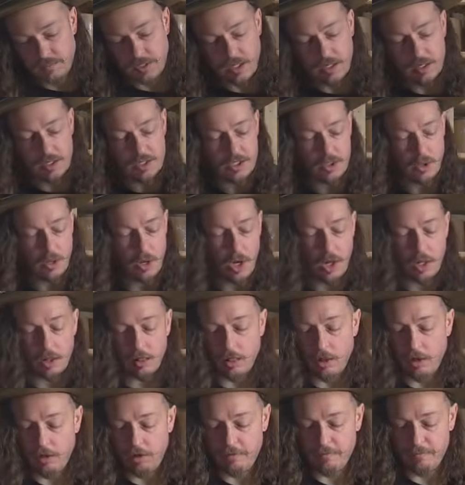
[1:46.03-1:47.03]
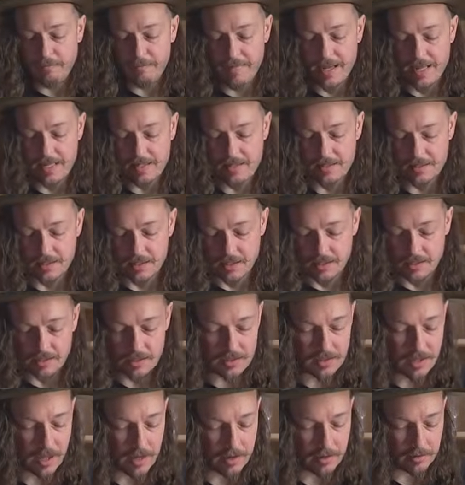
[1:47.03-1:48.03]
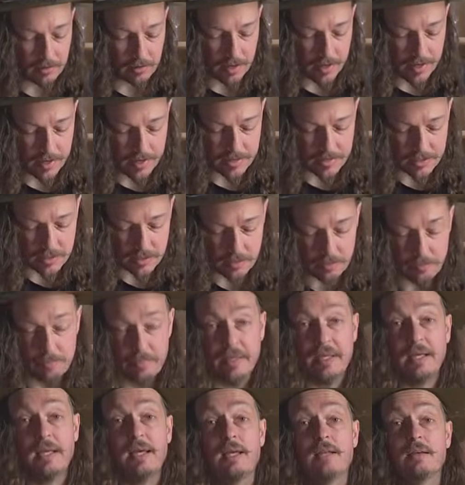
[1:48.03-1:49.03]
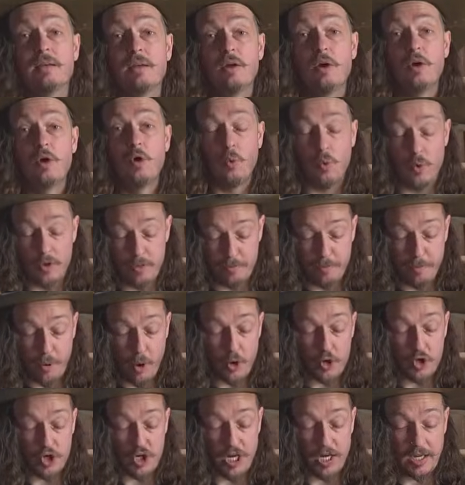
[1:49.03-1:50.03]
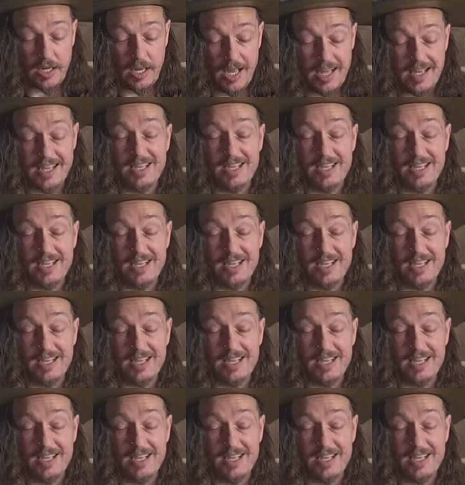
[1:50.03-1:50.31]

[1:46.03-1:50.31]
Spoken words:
So a lot of men's style hats begin with pushing a